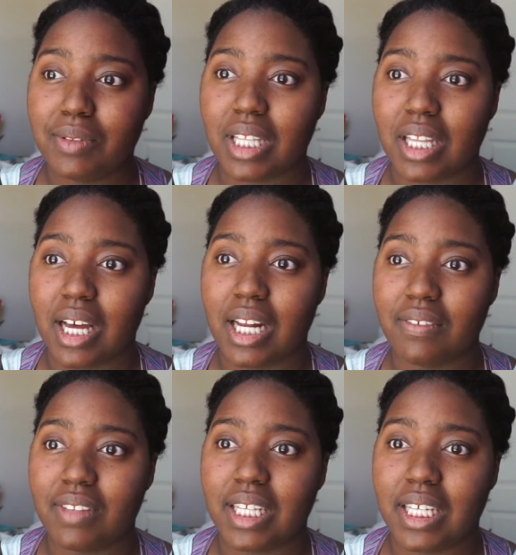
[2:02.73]
with a lot
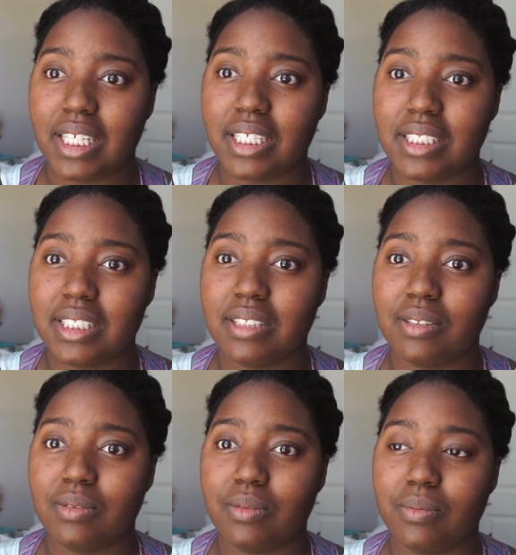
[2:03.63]
of things
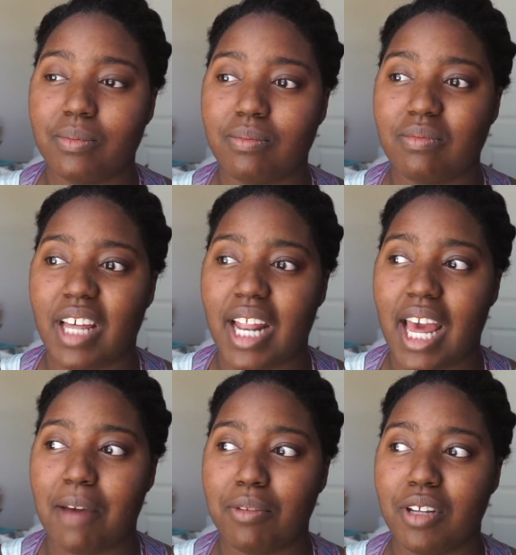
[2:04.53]
that
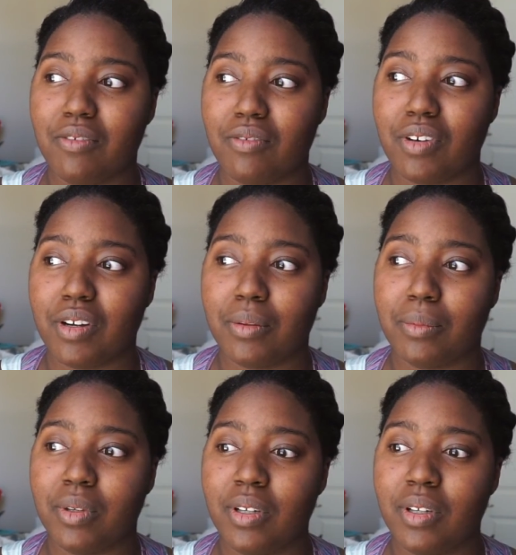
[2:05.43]
happened from